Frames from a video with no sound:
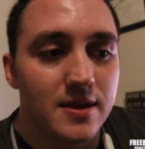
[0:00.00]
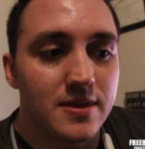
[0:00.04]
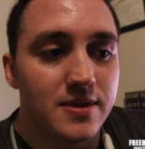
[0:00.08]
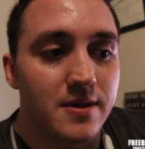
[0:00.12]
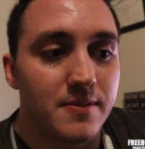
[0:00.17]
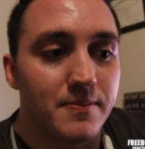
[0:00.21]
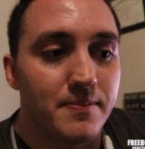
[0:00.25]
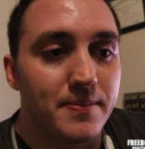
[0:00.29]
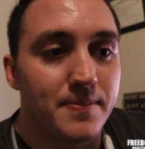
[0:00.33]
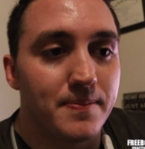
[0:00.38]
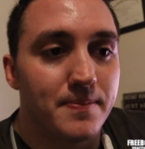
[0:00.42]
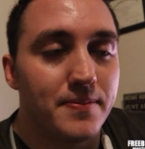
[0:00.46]

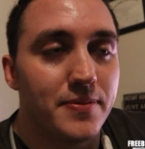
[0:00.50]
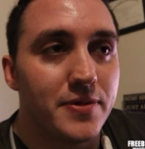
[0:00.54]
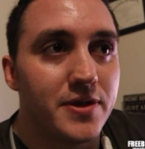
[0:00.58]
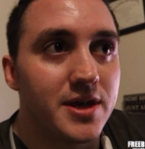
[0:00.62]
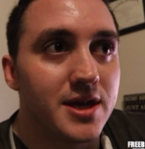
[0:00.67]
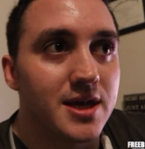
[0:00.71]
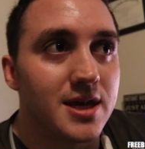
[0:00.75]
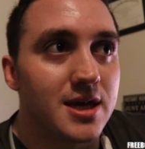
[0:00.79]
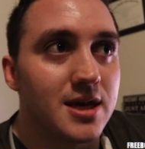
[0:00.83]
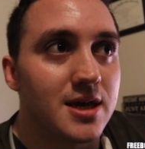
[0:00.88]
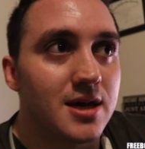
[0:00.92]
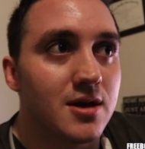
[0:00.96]
the
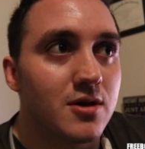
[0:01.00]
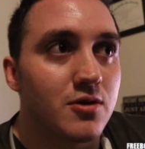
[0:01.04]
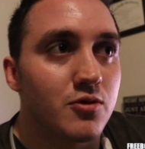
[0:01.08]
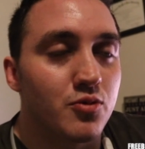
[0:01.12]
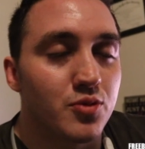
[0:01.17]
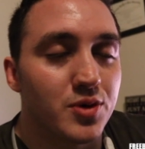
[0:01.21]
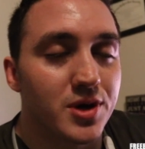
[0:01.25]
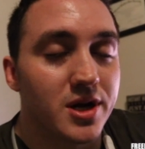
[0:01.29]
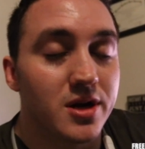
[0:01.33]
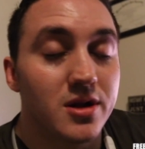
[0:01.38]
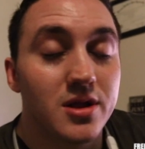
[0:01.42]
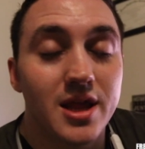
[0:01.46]
the
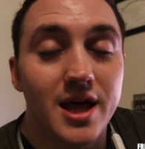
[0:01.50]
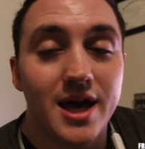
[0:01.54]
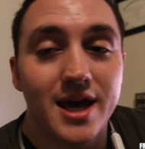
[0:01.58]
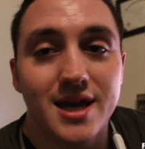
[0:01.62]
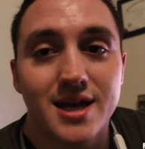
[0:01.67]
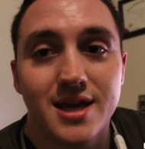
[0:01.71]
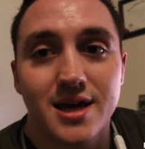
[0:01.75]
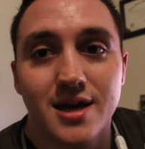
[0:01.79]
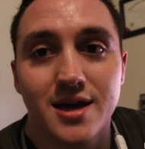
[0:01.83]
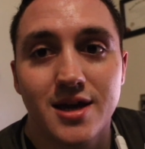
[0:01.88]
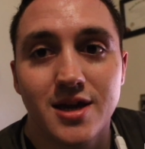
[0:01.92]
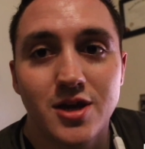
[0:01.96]
rear
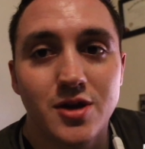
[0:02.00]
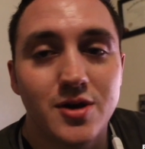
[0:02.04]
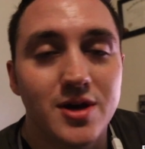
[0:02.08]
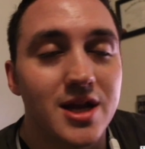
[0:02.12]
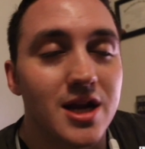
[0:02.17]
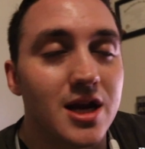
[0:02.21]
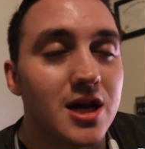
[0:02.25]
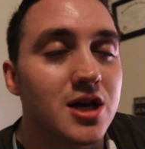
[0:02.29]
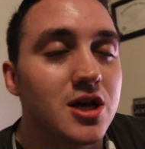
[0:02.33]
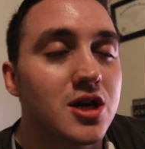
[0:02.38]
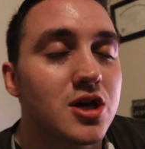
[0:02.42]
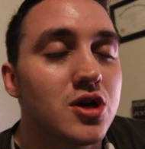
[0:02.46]
leg. You get
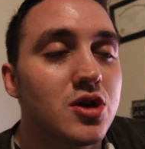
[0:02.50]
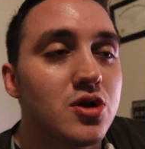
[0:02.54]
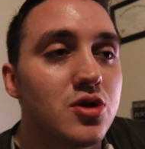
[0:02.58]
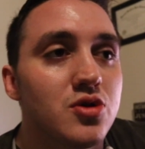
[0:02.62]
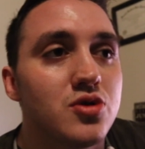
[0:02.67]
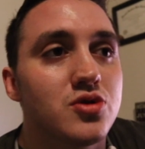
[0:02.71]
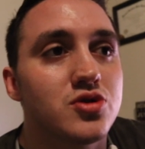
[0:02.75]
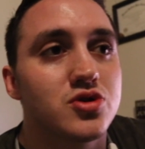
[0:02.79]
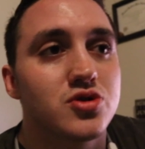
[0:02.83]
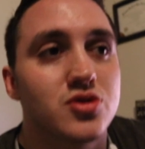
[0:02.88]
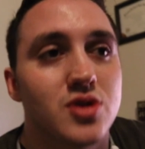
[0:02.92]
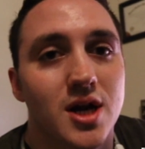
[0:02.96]
a
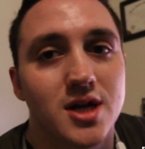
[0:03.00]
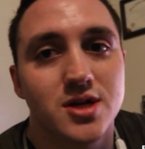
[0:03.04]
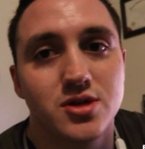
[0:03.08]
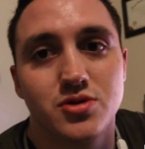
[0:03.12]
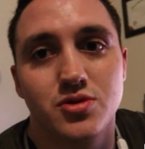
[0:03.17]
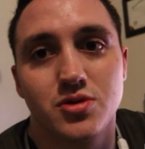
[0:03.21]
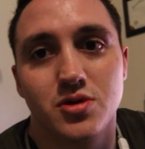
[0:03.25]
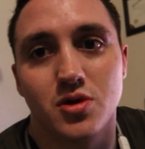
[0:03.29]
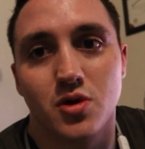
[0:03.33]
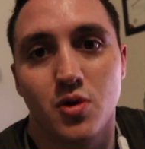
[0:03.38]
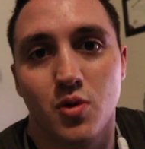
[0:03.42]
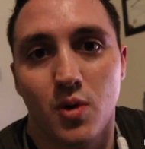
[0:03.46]
huge stretch
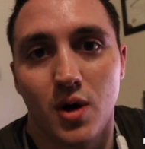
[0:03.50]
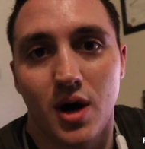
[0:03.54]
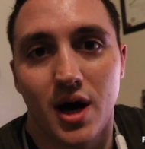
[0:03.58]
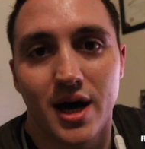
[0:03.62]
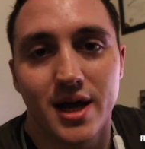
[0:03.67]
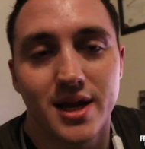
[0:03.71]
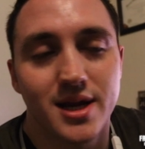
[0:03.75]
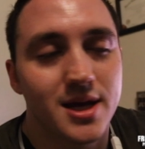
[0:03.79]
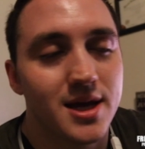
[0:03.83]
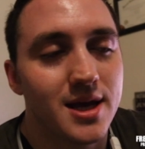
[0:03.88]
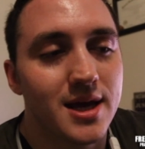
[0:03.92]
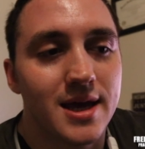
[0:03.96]
through the
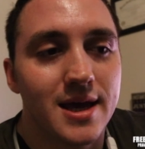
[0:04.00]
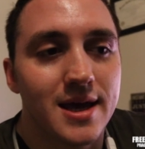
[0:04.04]
quad.